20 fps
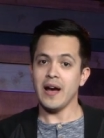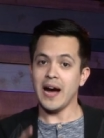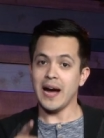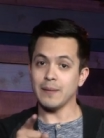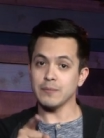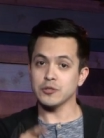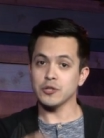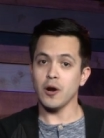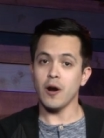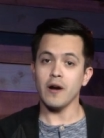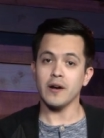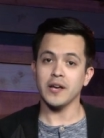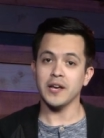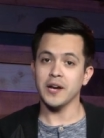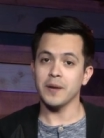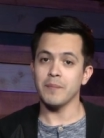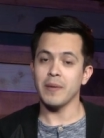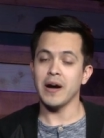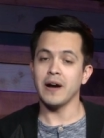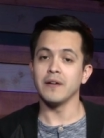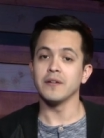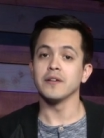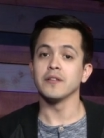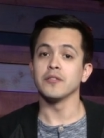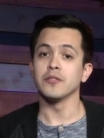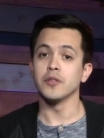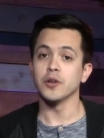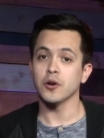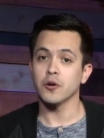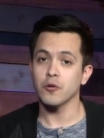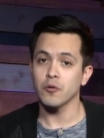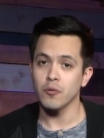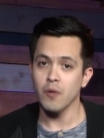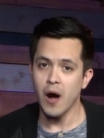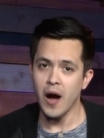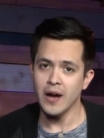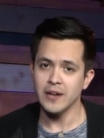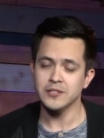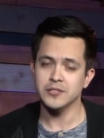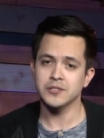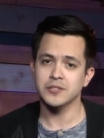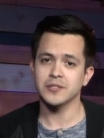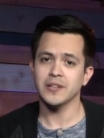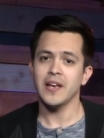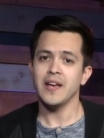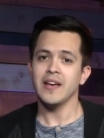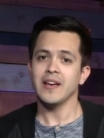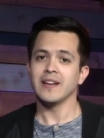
I'm talking about the cross.